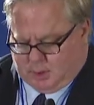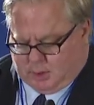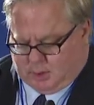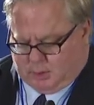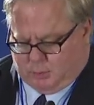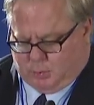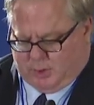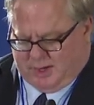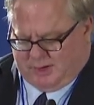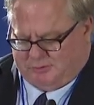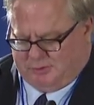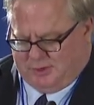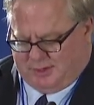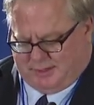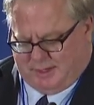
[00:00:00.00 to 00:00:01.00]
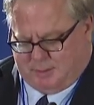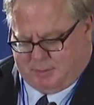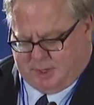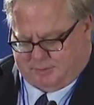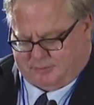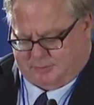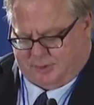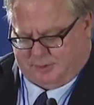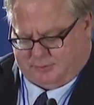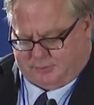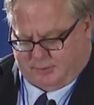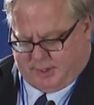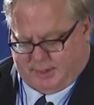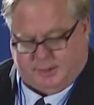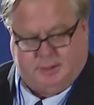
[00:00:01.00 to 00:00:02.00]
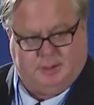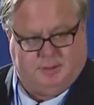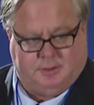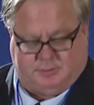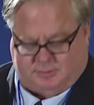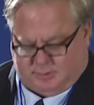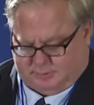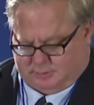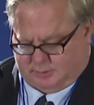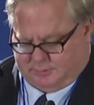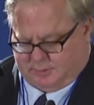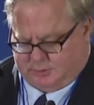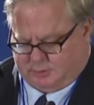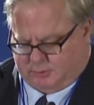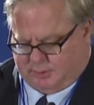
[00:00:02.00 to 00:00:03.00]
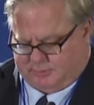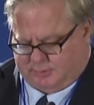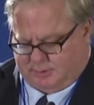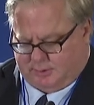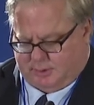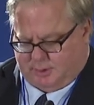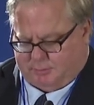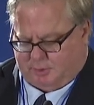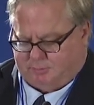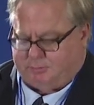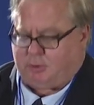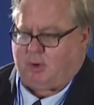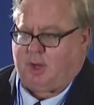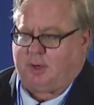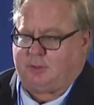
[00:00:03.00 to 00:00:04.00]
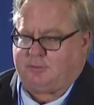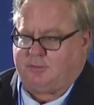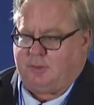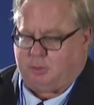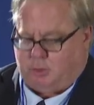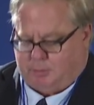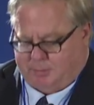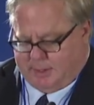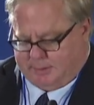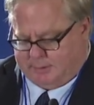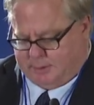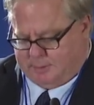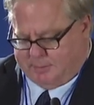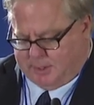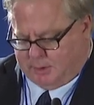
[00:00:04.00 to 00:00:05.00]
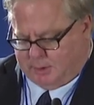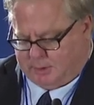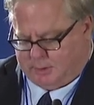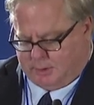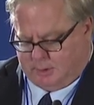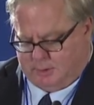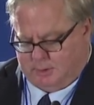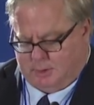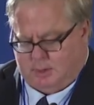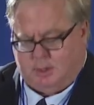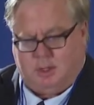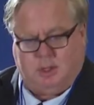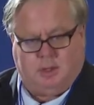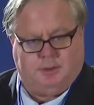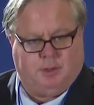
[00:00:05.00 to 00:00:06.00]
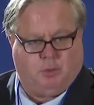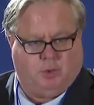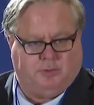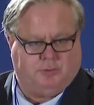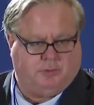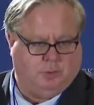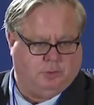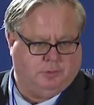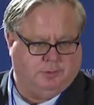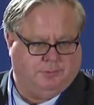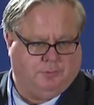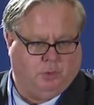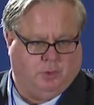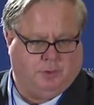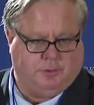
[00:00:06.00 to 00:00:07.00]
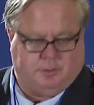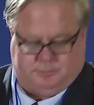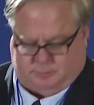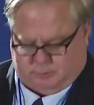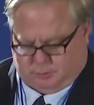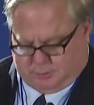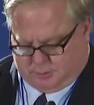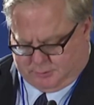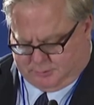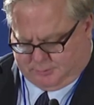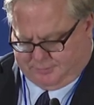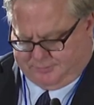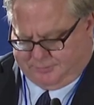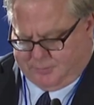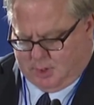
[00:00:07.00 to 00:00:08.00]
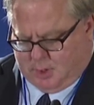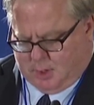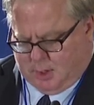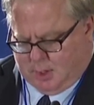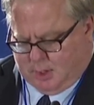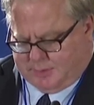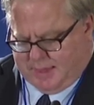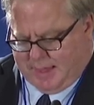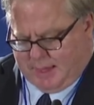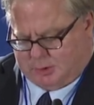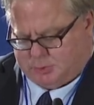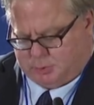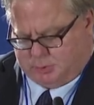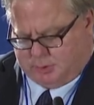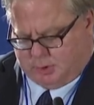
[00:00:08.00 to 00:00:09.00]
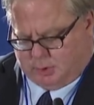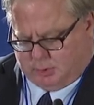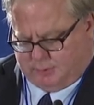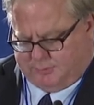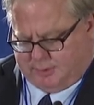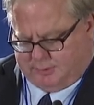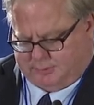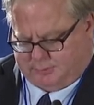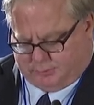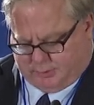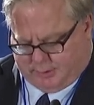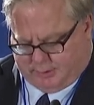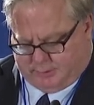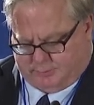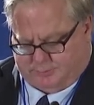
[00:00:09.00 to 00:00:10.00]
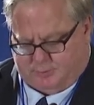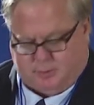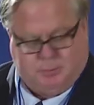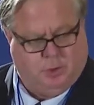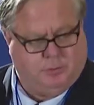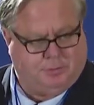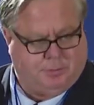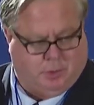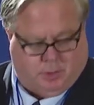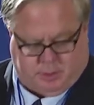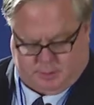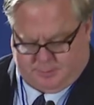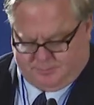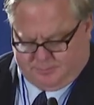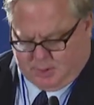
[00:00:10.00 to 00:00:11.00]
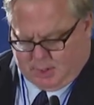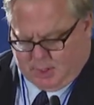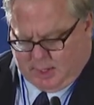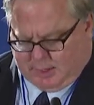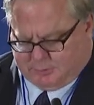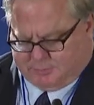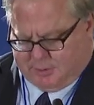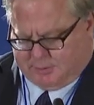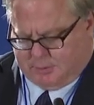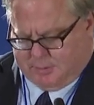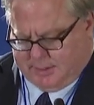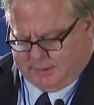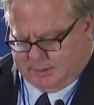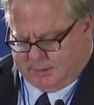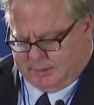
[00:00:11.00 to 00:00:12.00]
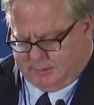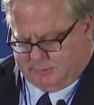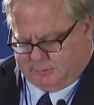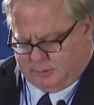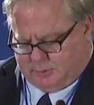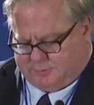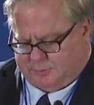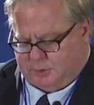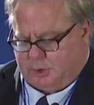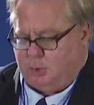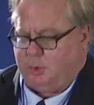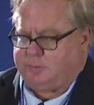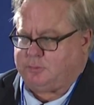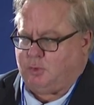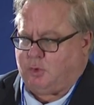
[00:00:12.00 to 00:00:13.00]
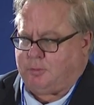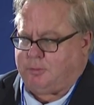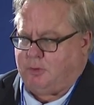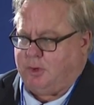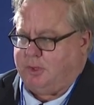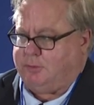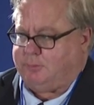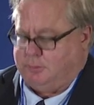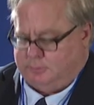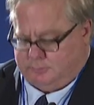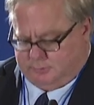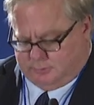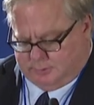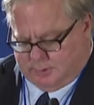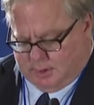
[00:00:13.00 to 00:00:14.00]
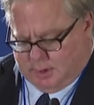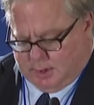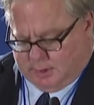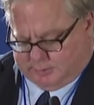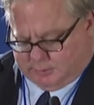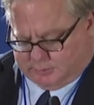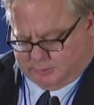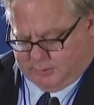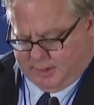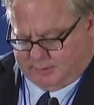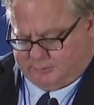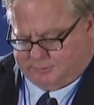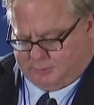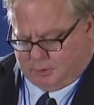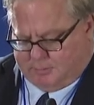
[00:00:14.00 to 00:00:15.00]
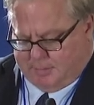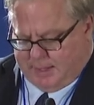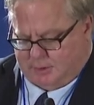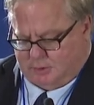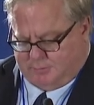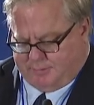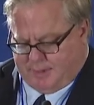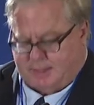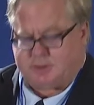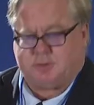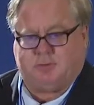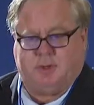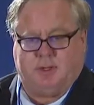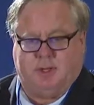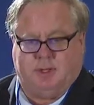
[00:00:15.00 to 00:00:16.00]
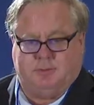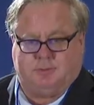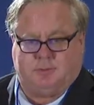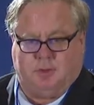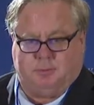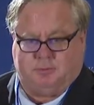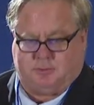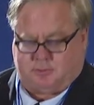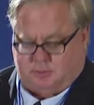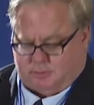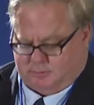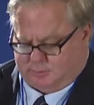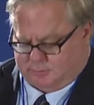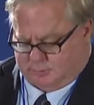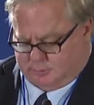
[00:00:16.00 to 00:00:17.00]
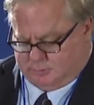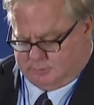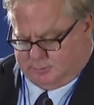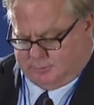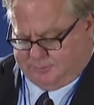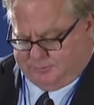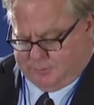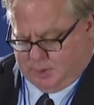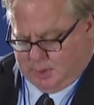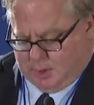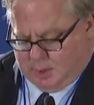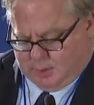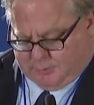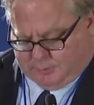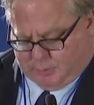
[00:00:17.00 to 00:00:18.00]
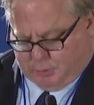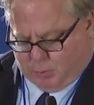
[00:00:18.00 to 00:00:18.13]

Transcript: were not really about free trade in the sense of increasing the number of products that were made in America that were sold to foreign consumers. The actual goal of these treaties, for the most part, has been to make it easier for U.S. corporations to transfer manufacturing and some services from